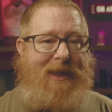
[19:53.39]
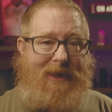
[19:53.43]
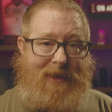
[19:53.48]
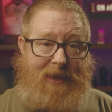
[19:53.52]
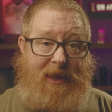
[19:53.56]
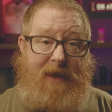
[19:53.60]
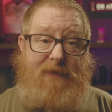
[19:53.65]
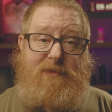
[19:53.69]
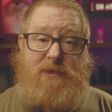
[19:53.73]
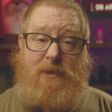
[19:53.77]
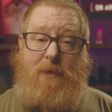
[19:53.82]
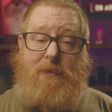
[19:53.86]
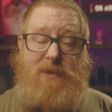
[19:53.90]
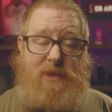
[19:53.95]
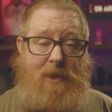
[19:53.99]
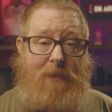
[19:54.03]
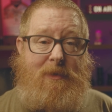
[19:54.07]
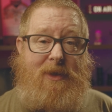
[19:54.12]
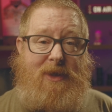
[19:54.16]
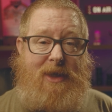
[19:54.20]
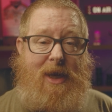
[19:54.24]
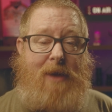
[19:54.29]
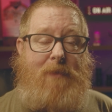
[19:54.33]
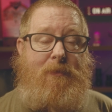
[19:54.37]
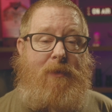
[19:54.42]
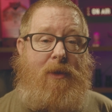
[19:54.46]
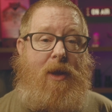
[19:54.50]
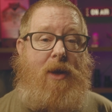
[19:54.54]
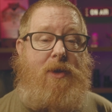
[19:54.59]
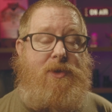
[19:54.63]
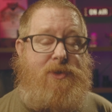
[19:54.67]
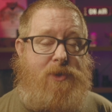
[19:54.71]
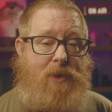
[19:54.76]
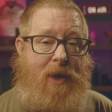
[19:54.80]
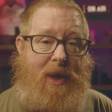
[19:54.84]
leave something down
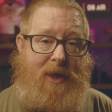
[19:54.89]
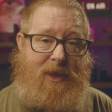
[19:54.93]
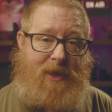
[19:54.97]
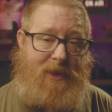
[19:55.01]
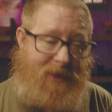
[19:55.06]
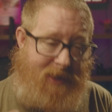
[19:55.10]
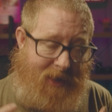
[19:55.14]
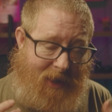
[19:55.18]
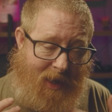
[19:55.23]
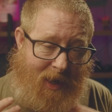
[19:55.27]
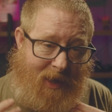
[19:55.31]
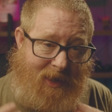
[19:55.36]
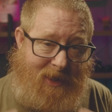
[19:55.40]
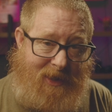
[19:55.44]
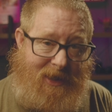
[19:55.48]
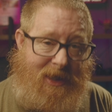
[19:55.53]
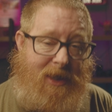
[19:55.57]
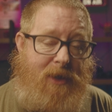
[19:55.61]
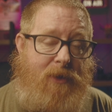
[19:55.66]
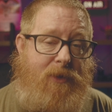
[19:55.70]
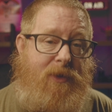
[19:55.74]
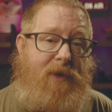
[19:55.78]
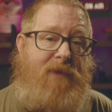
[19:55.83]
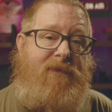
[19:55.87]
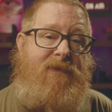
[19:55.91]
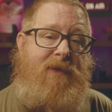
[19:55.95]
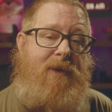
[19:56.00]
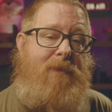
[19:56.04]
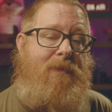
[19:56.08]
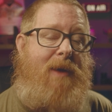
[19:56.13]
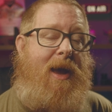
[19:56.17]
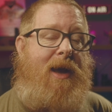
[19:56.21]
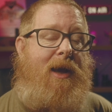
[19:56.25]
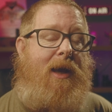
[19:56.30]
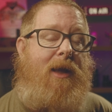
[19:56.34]
below so I can hear your
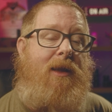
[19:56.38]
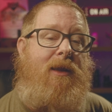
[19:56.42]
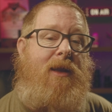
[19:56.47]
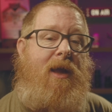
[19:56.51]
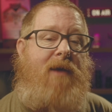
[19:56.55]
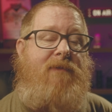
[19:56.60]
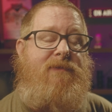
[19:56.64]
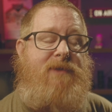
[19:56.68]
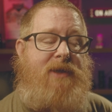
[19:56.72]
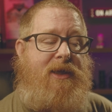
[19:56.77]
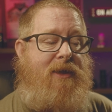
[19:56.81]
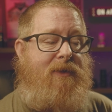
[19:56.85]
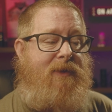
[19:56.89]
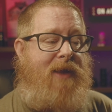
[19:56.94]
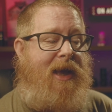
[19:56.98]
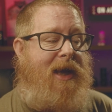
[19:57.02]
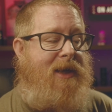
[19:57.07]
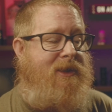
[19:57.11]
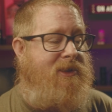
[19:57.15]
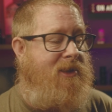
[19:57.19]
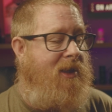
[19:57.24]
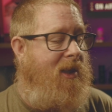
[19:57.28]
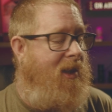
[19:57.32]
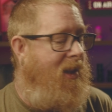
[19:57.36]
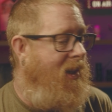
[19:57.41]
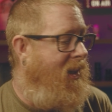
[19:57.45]
feedback. I'd love to hear that.